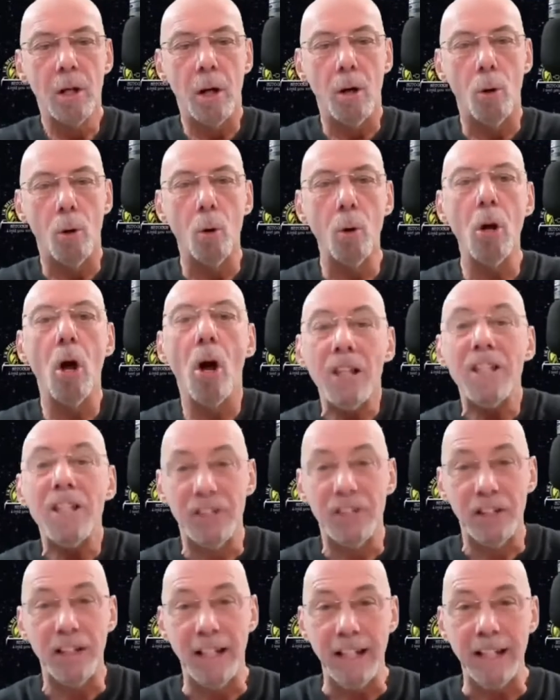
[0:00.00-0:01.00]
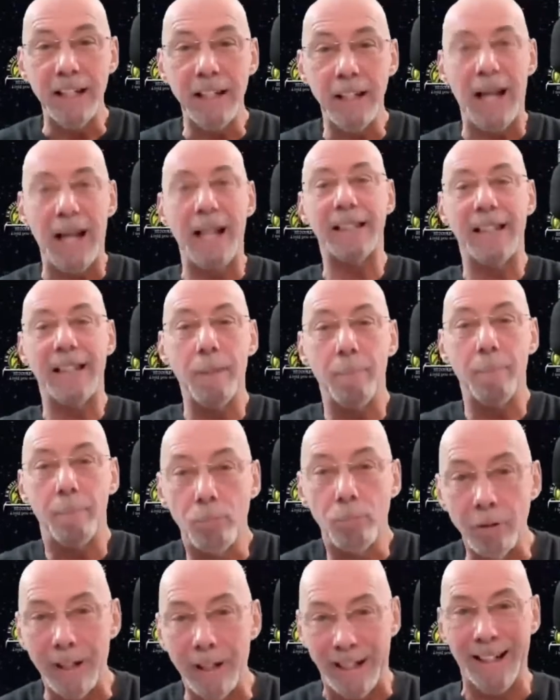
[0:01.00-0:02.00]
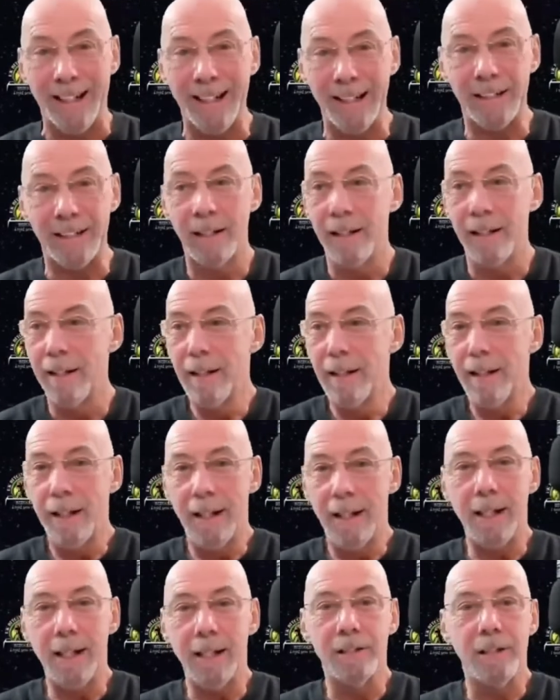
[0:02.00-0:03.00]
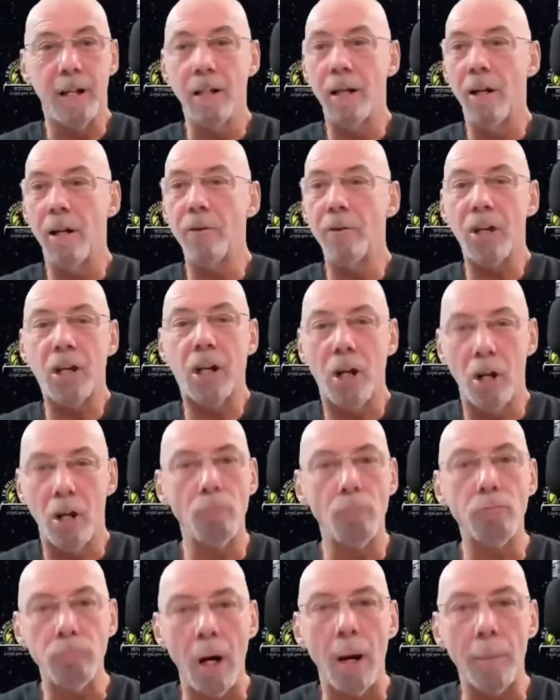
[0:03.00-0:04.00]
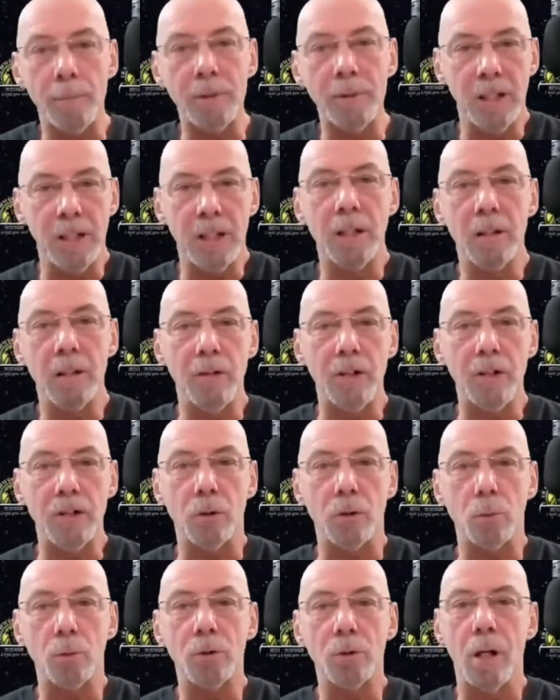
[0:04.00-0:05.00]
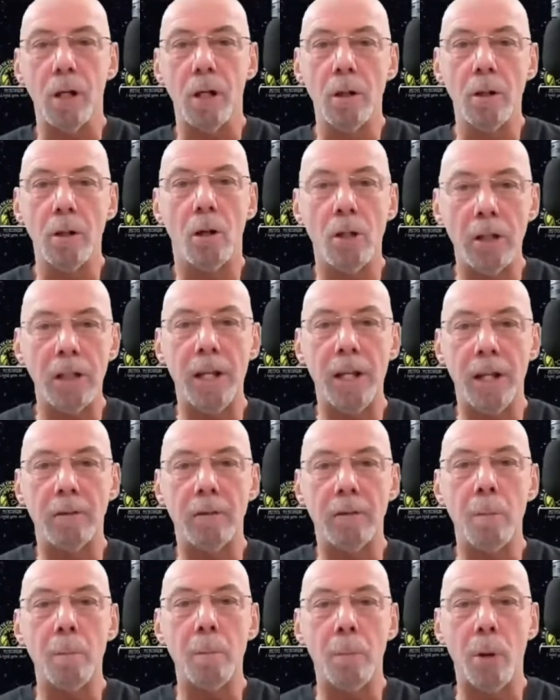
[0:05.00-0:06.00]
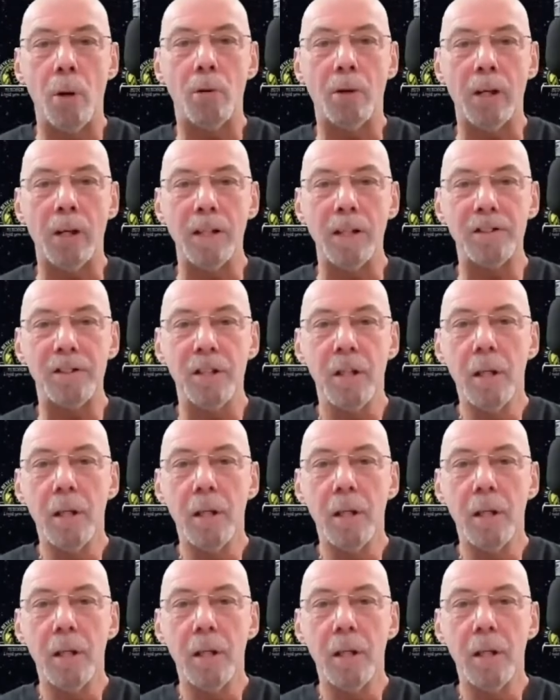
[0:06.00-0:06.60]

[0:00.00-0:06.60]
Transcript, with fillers: all I see as a Brit is a load of corrupt individuals that are lining their own pockets